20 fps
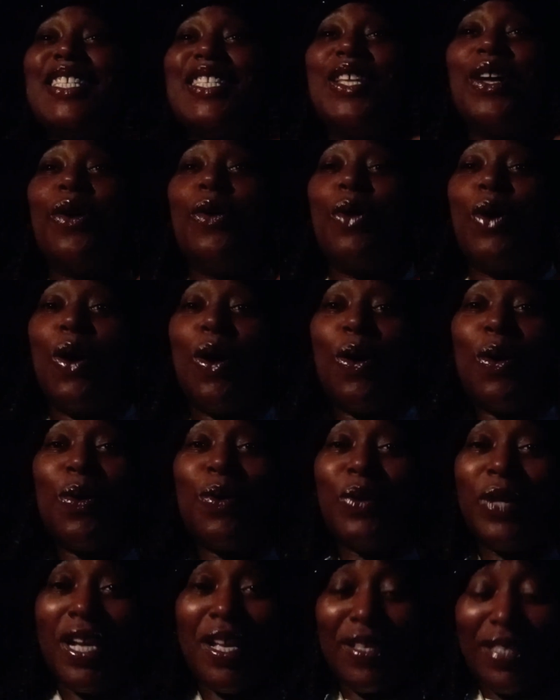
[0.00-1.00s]
so
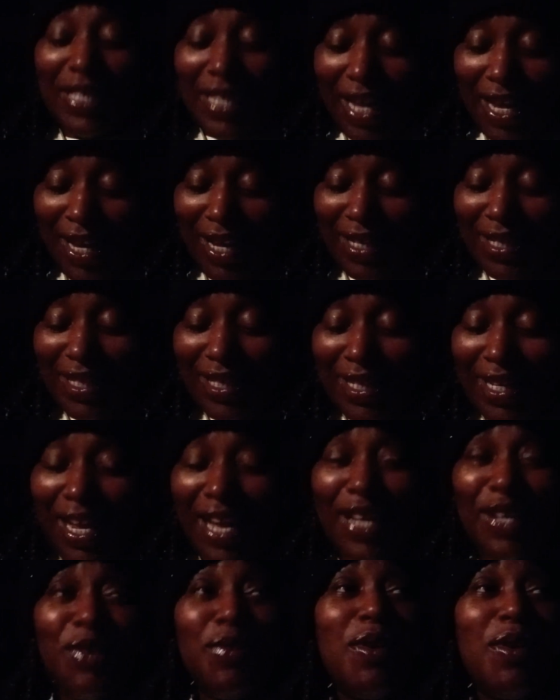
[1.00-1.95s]
cold outside tonight.